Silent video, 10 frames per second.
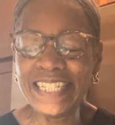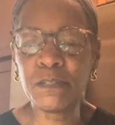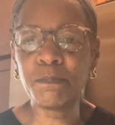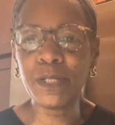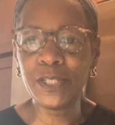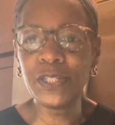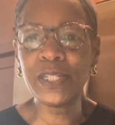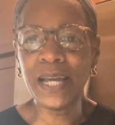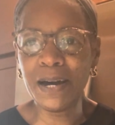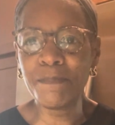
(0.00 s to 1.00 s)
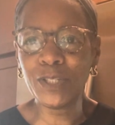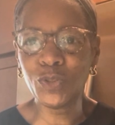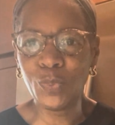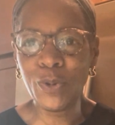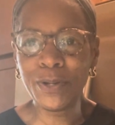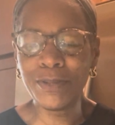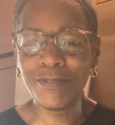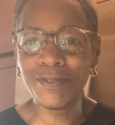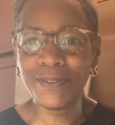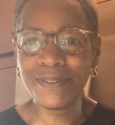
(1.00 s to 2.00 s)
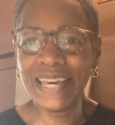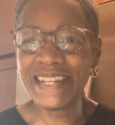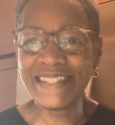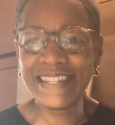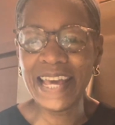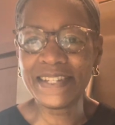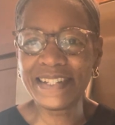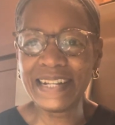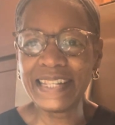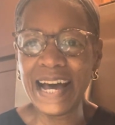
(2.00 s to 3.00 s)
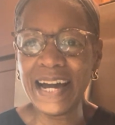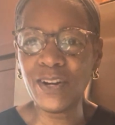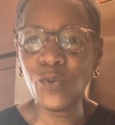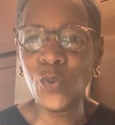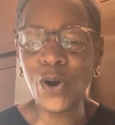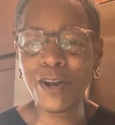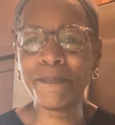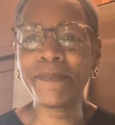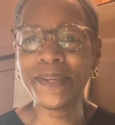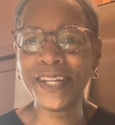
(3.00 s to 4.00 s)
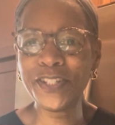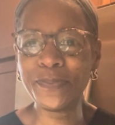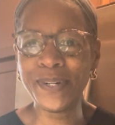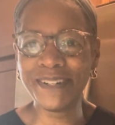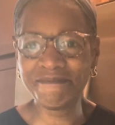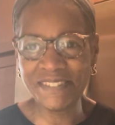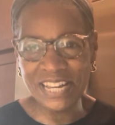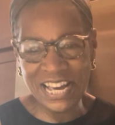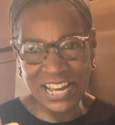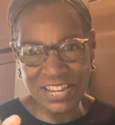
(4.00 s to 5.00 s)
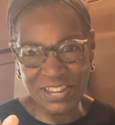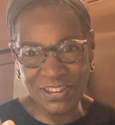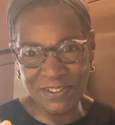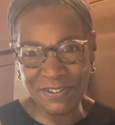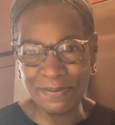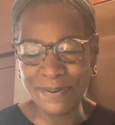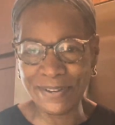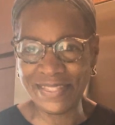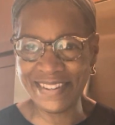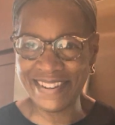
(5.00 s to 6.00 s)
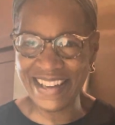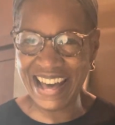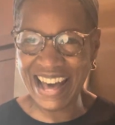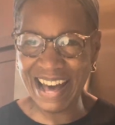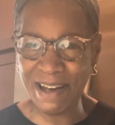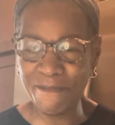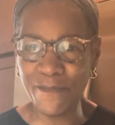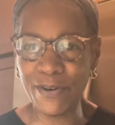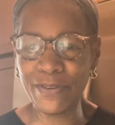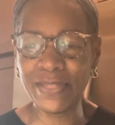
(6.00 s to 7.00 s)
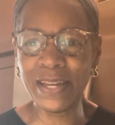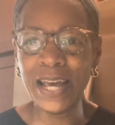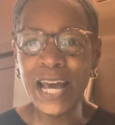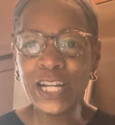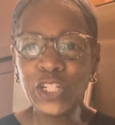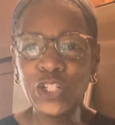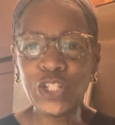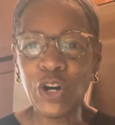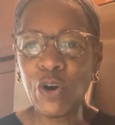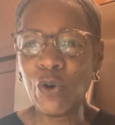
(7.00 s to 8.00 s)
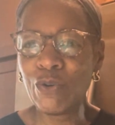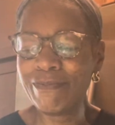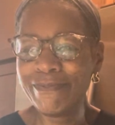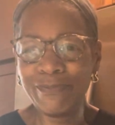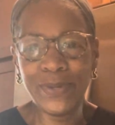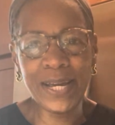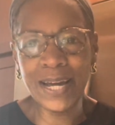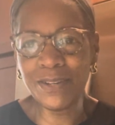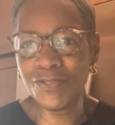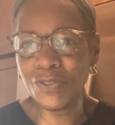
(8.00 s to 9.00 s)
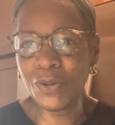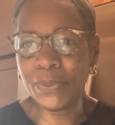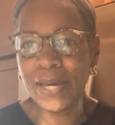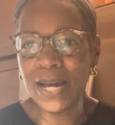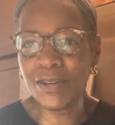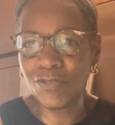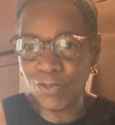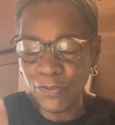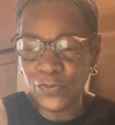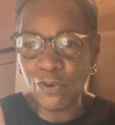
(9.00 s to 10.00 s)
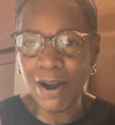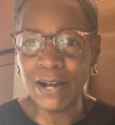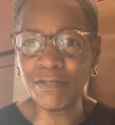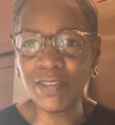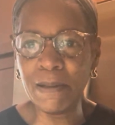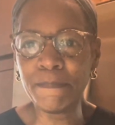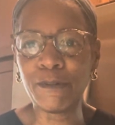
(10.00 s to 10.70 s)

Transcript: But you see how much work it took? It takes a lot of work. But guess what? You're worth it. I'm worth it. So we got to do what we got to do for our temple.